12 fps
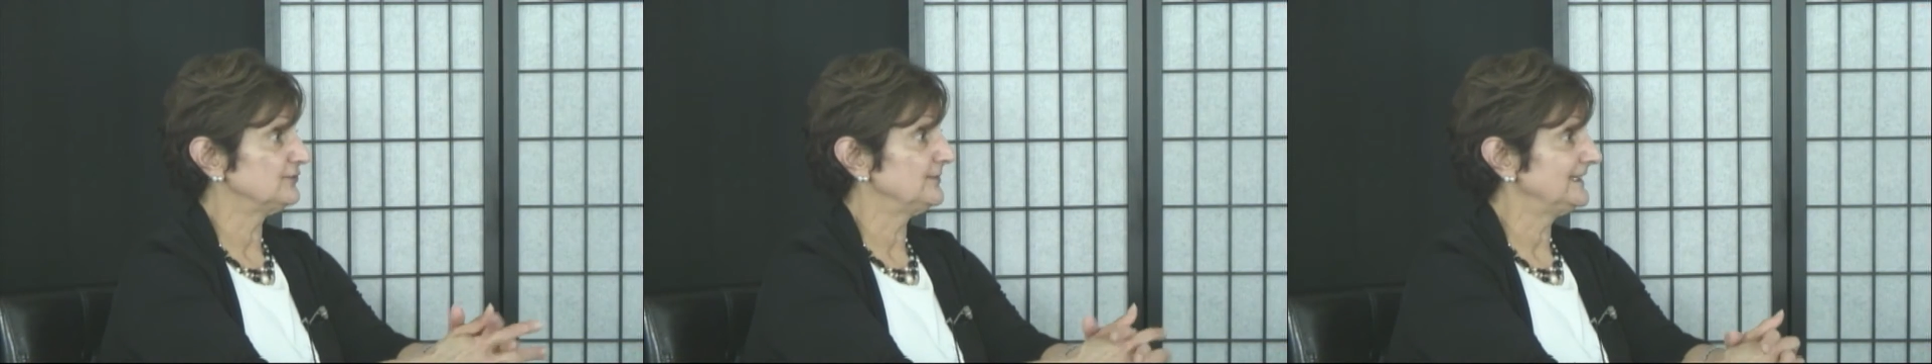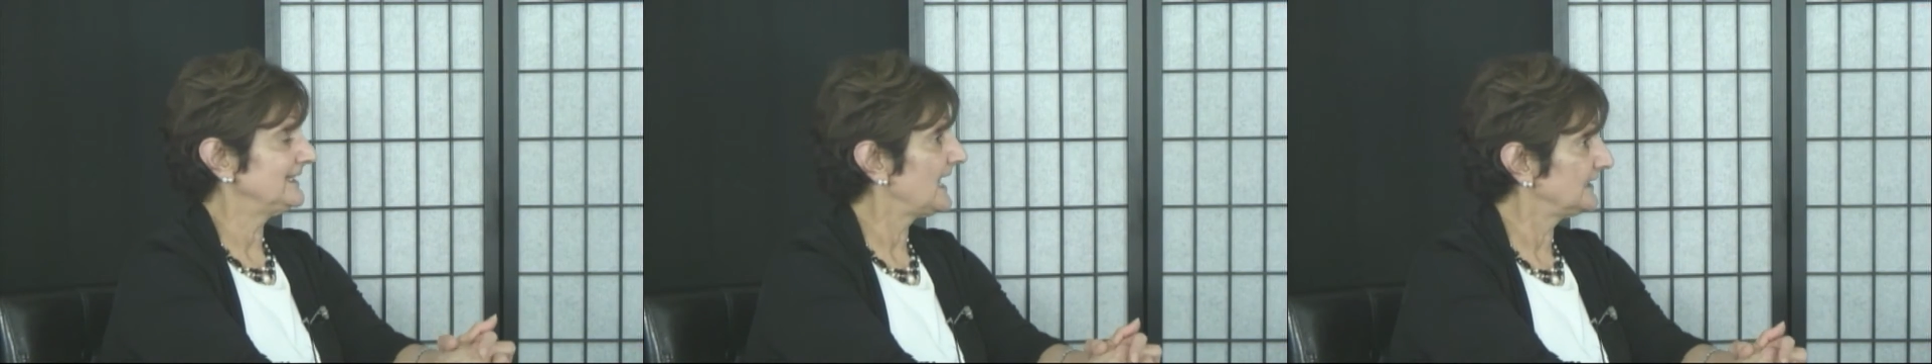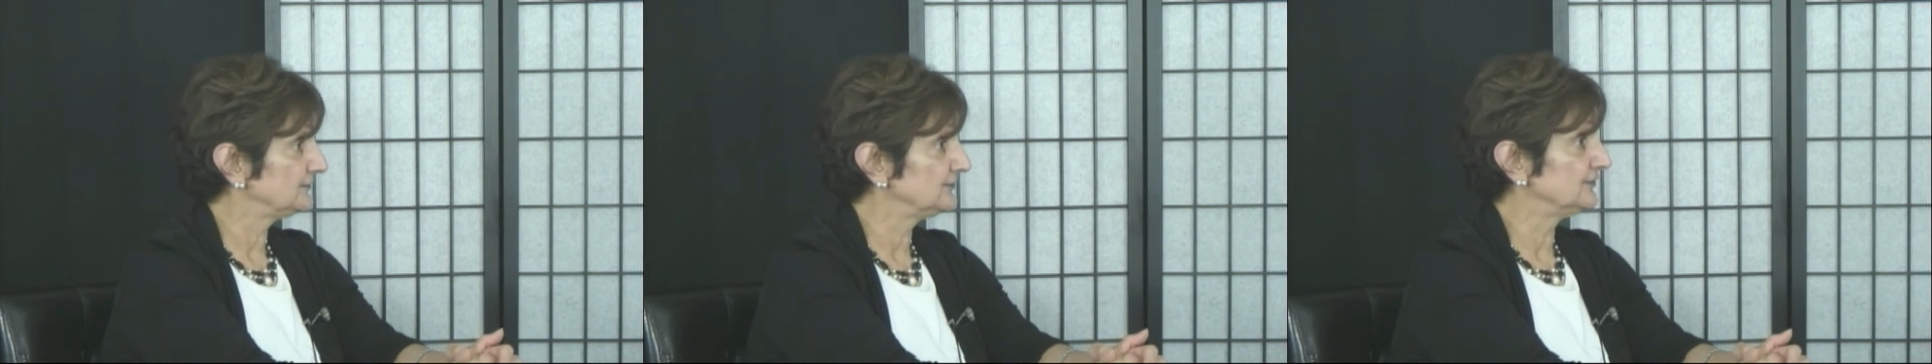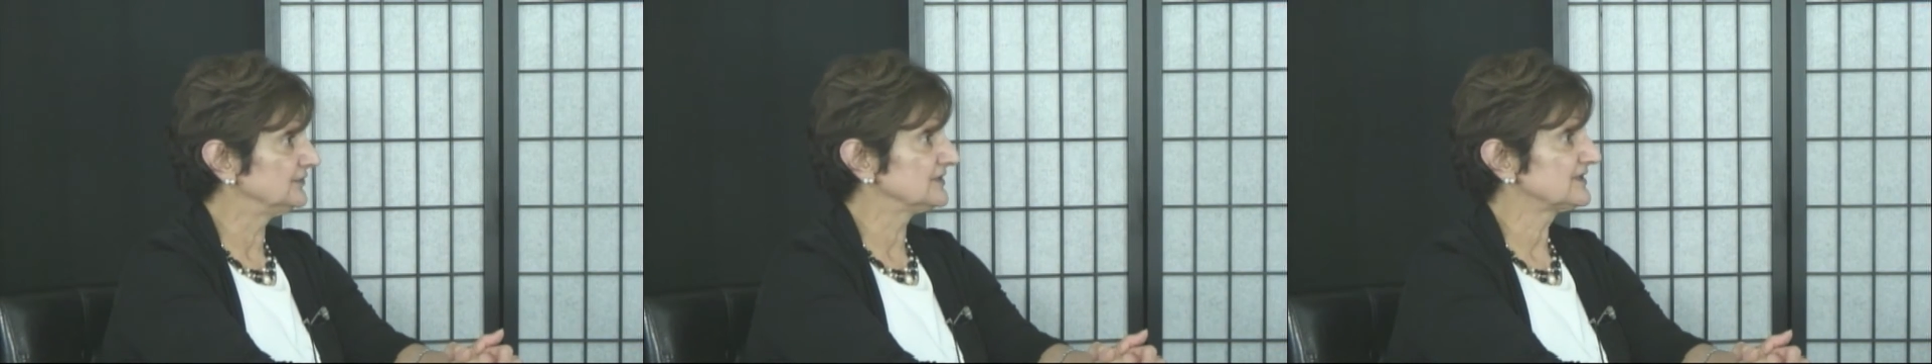you meet
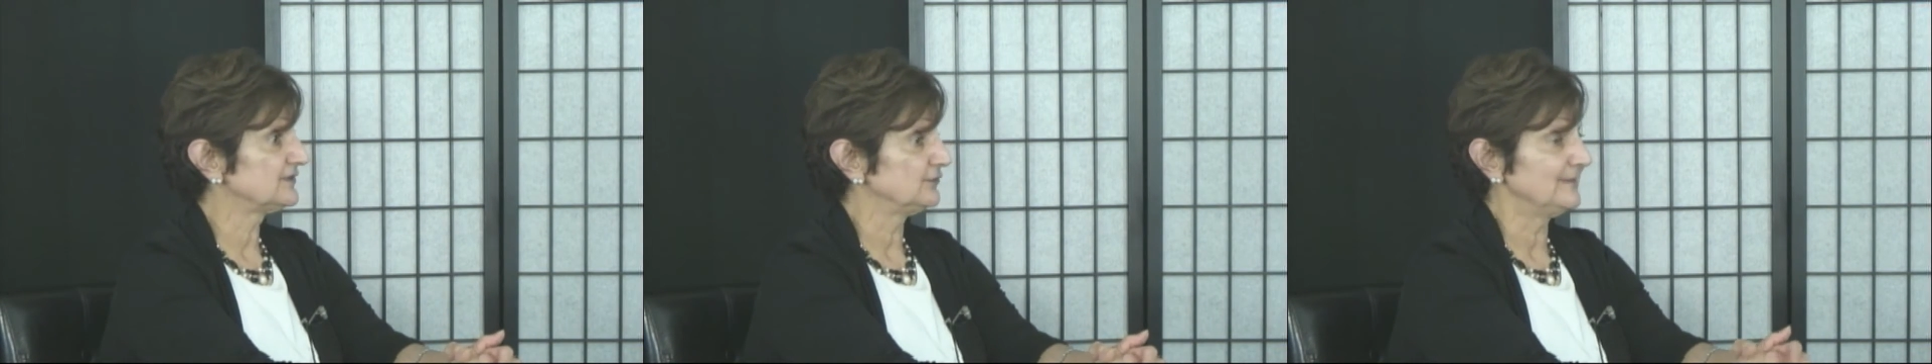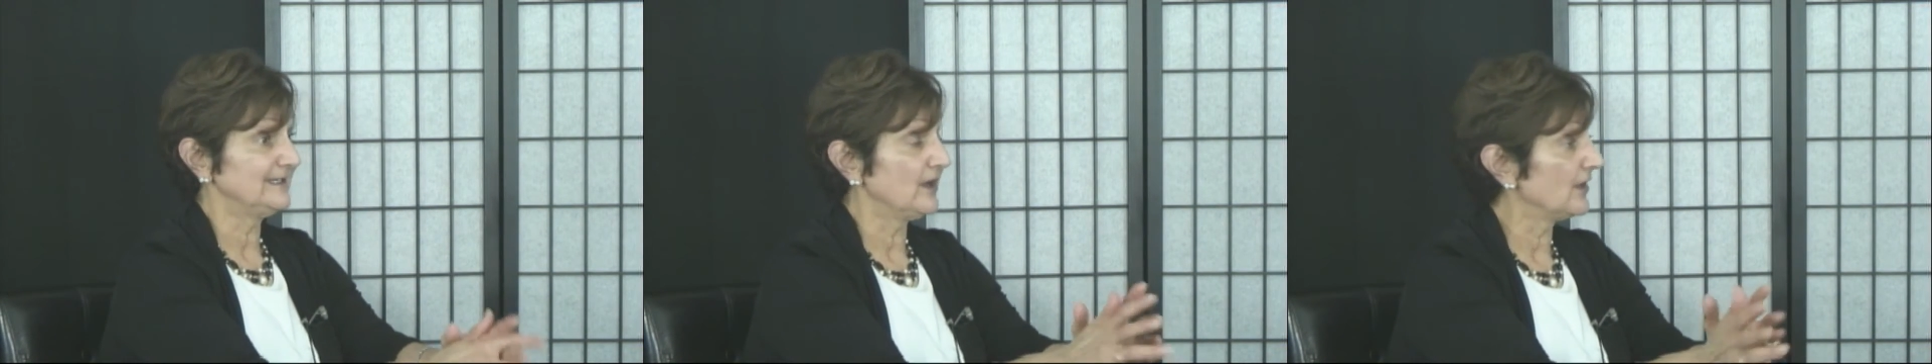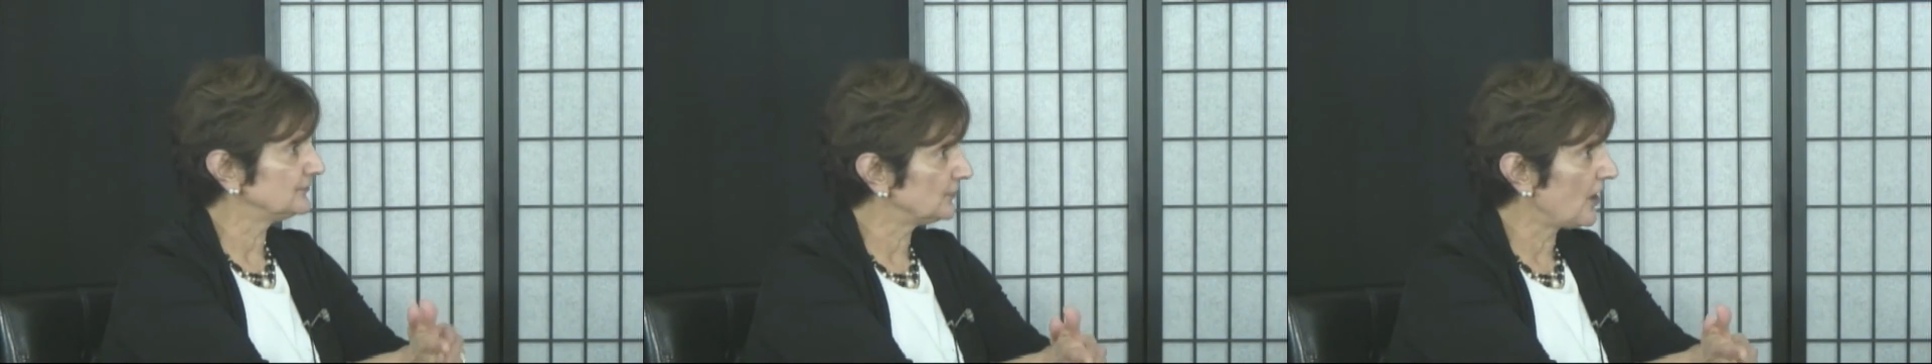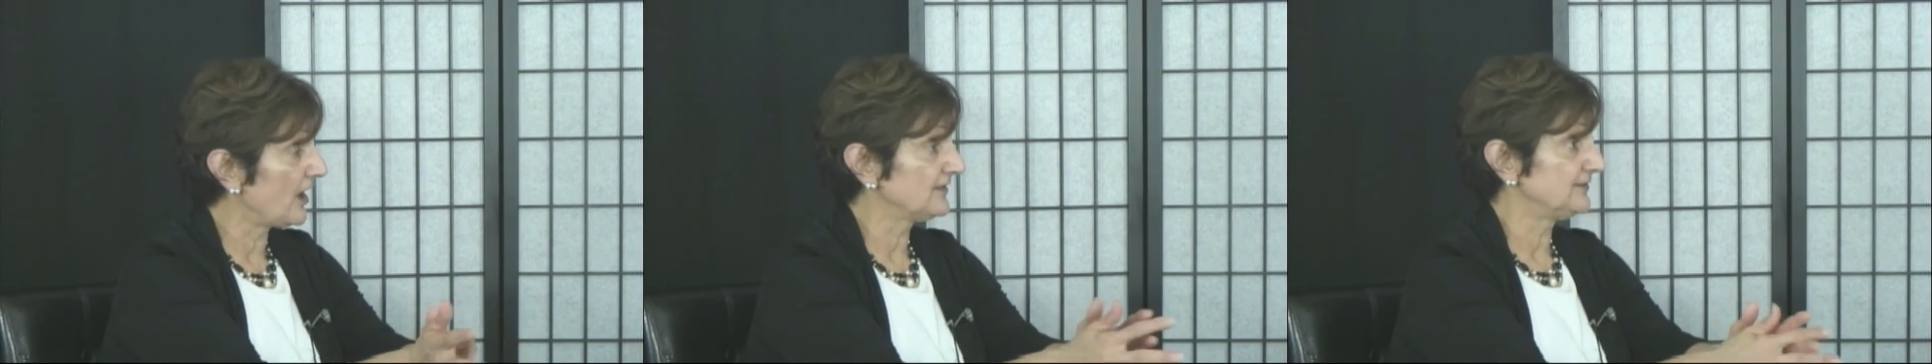editors, you meet other
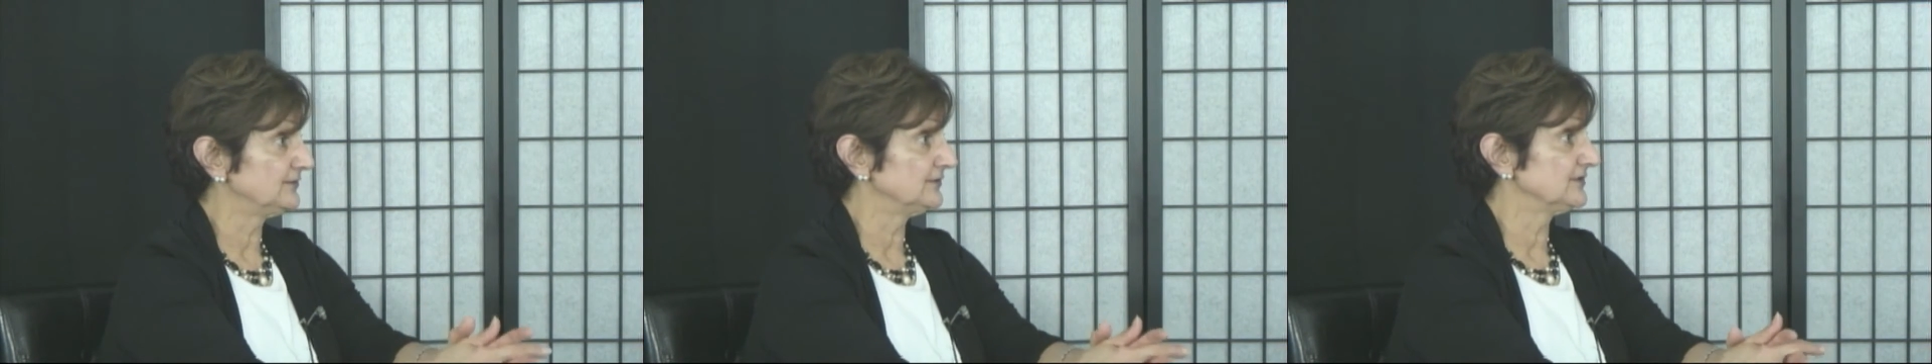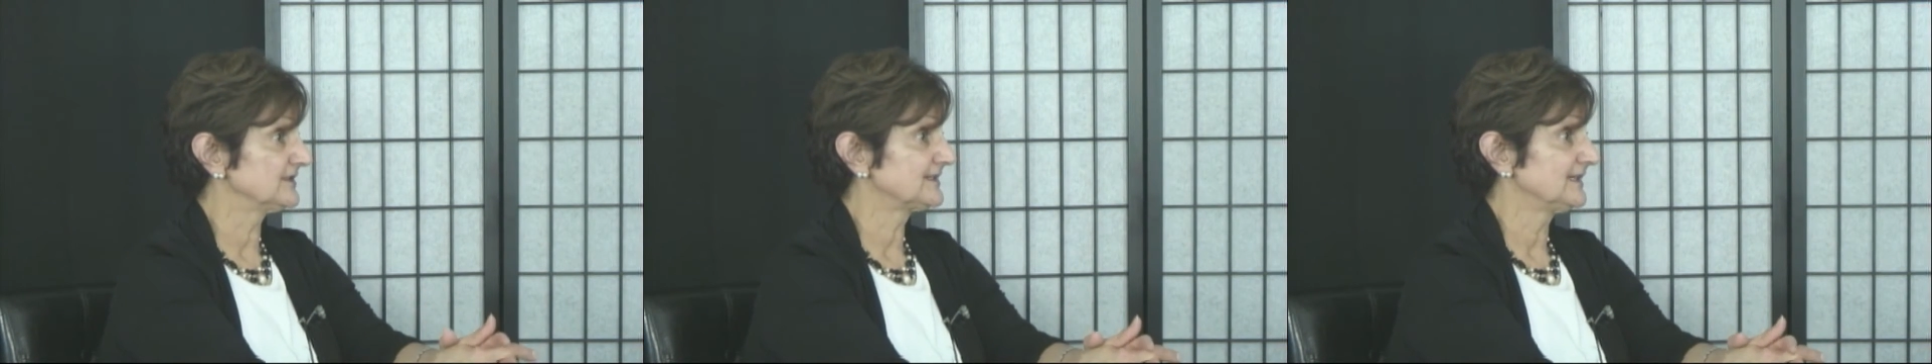authors,